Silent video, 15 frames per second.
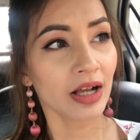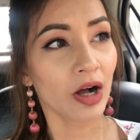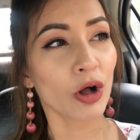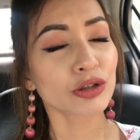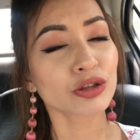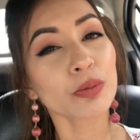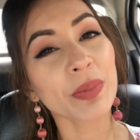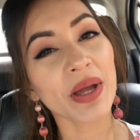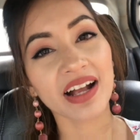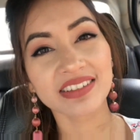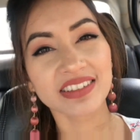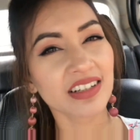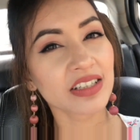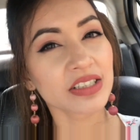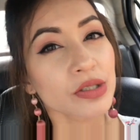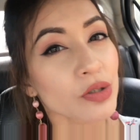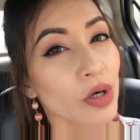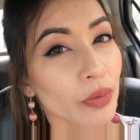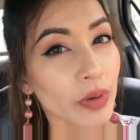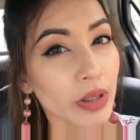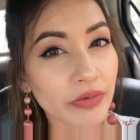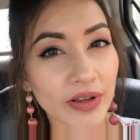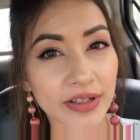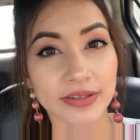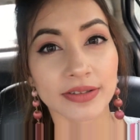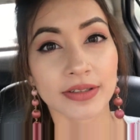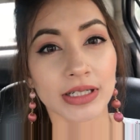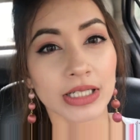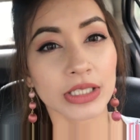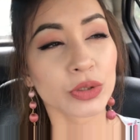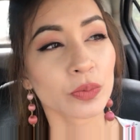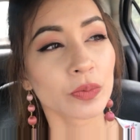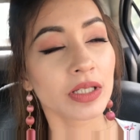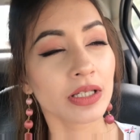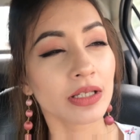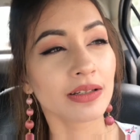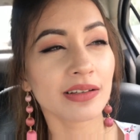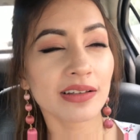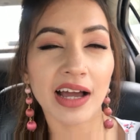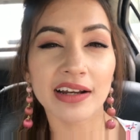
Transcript: Also packaging is not very fascinating to me.